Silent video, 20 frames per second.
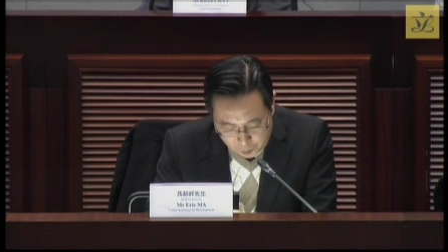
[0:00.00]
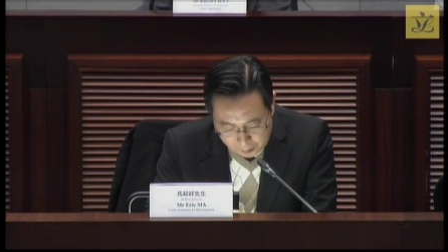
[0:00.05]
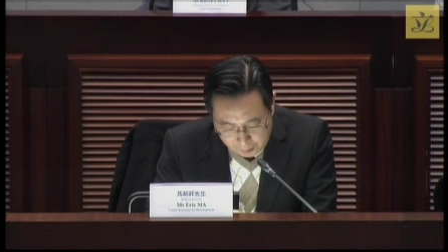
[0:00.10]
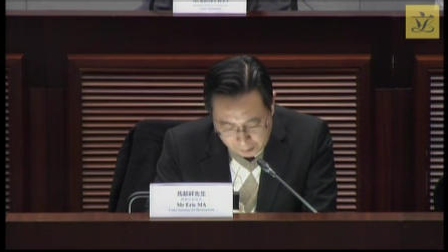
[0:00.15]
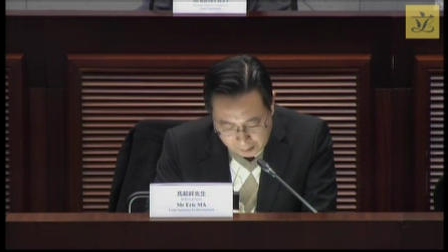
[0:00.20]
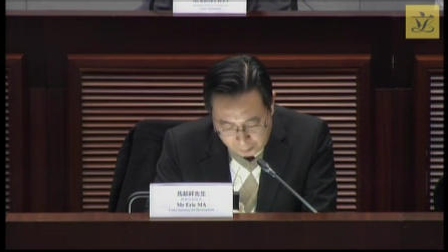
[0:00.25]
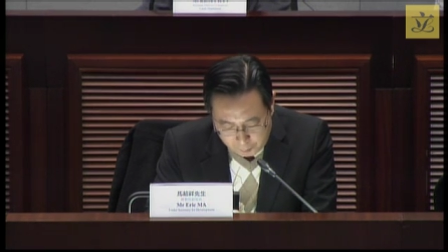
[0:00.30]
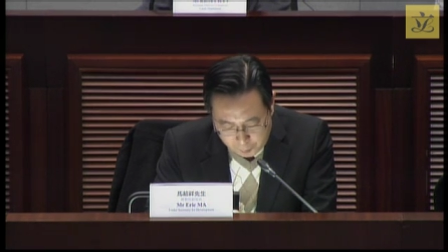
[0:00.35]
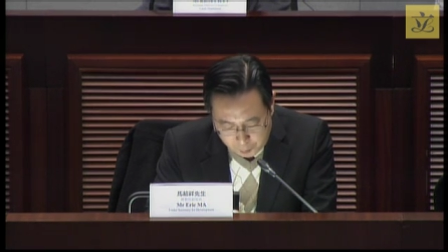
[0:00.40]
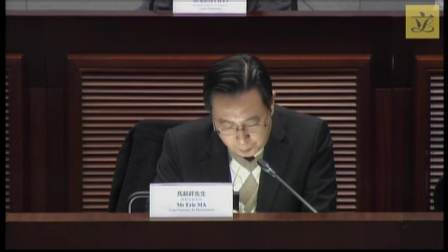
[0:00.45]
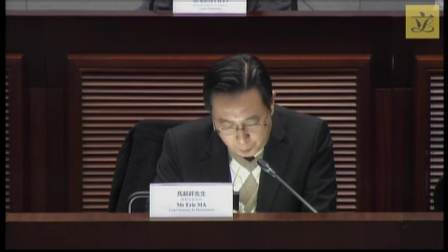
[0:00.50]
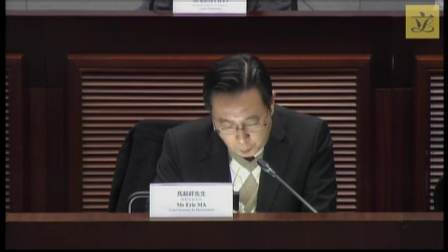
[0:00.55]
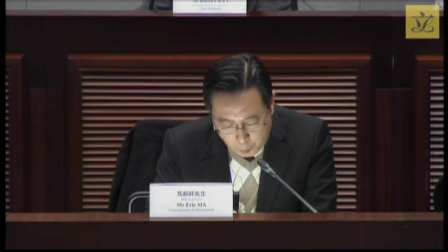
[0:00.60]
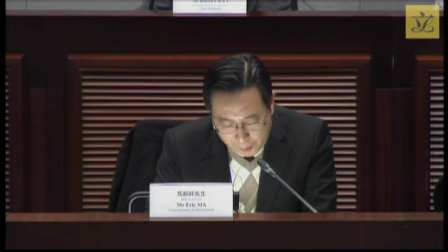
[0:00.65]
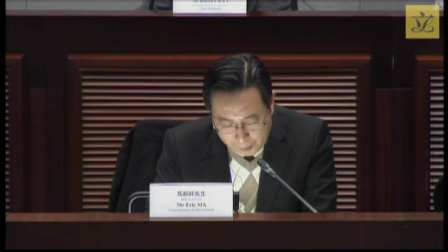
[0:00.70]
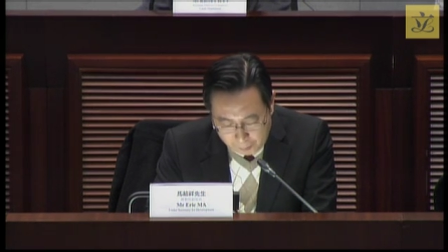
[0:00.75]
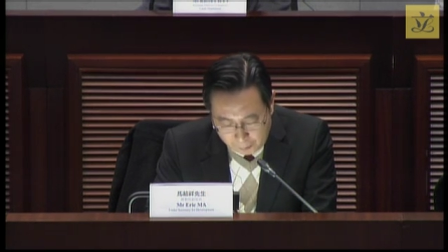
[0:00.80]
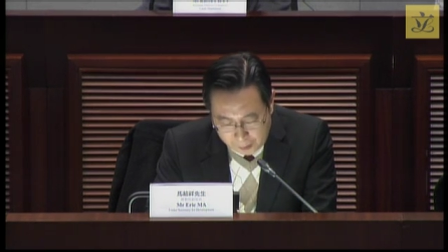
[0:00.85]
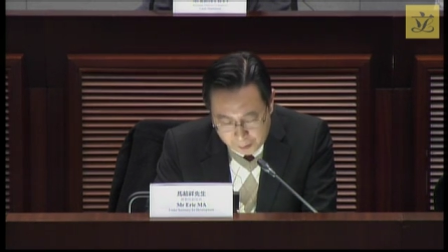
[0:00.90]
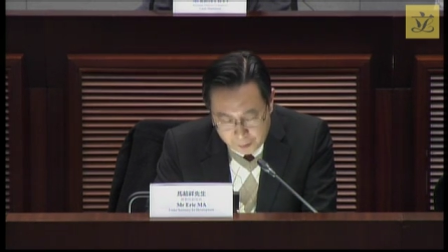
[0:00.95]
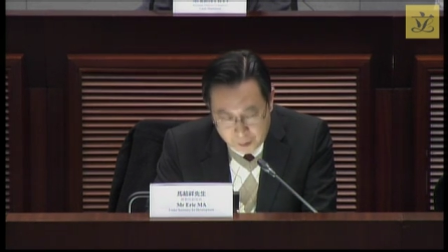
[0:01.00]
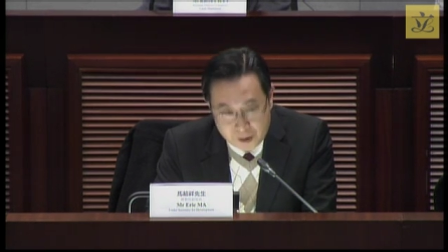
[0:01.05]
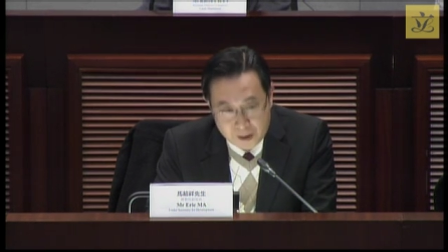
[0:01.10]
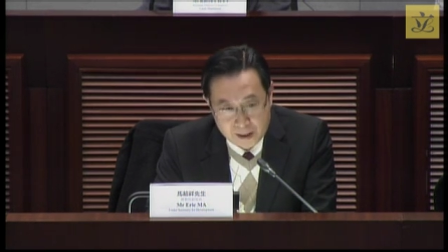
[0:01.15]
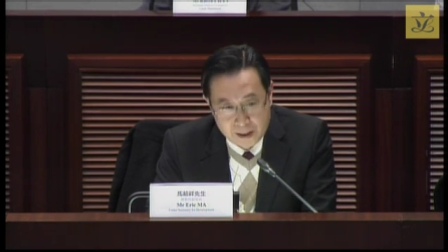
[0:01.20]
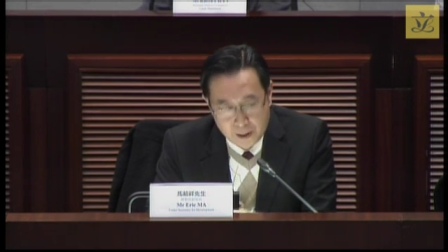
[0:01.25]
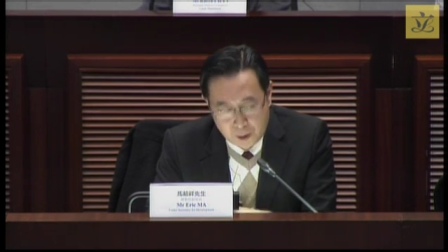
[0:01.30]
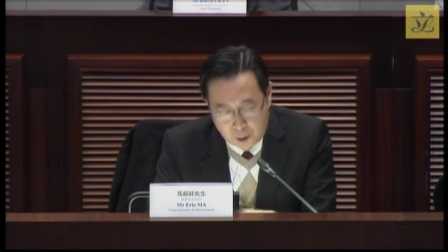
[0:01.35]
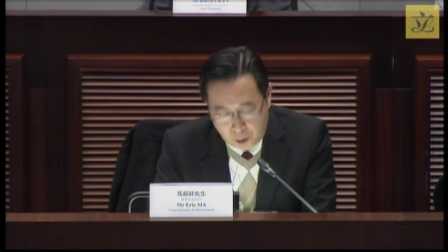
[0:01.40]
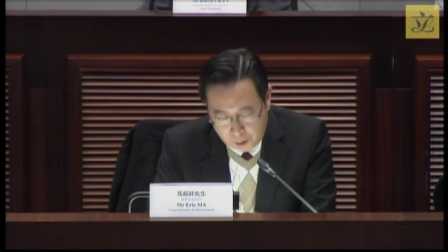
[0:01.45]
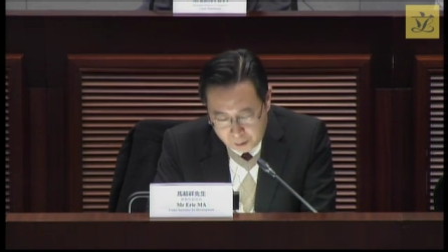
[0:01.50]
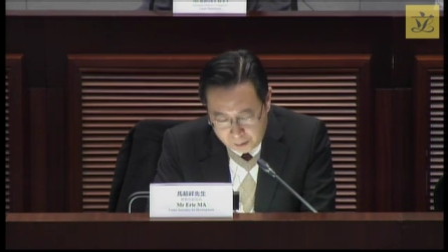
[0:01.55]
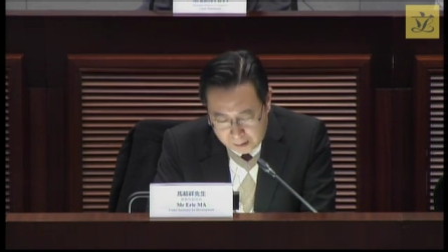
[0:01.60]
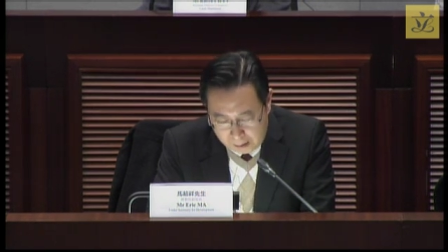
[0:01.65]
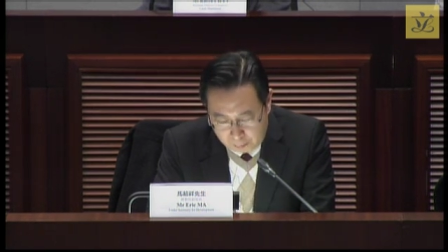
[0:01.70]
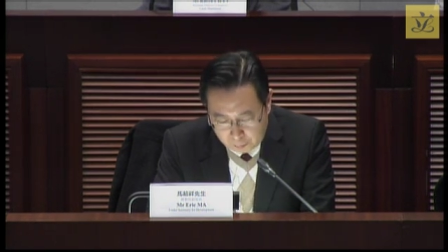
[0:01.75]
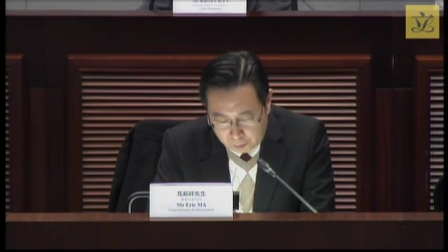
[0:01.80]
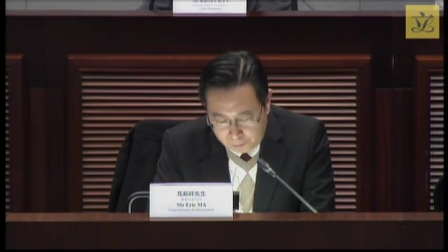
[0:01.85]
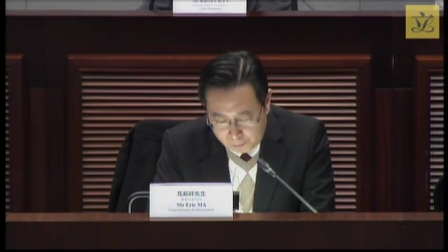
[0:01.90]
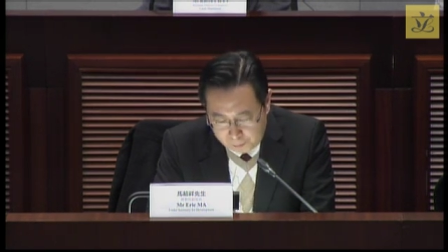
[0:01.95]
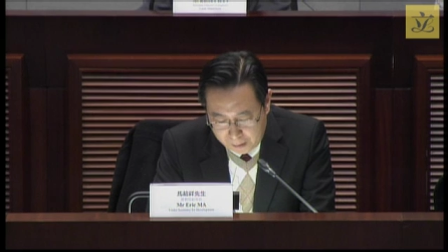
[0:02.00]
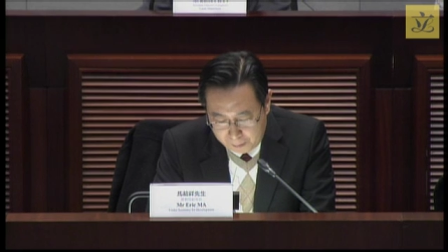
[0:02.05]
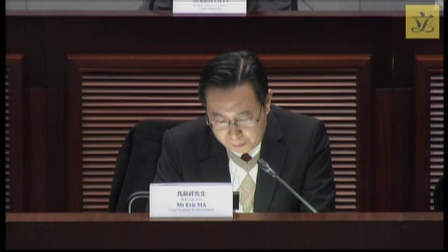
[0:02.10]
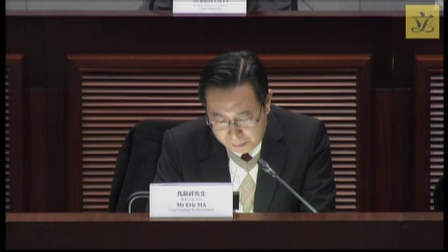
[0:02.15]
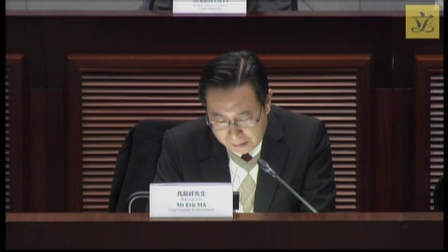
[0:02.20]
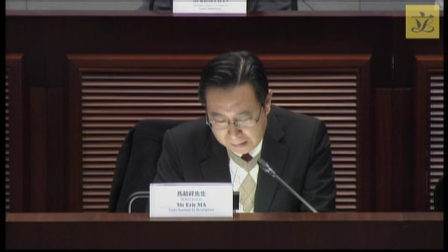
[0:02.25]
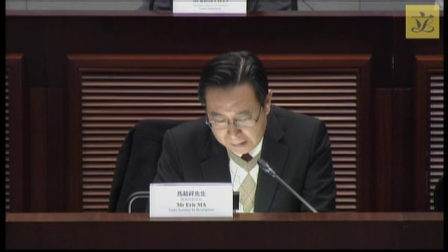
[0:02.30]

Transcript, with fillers: and while um,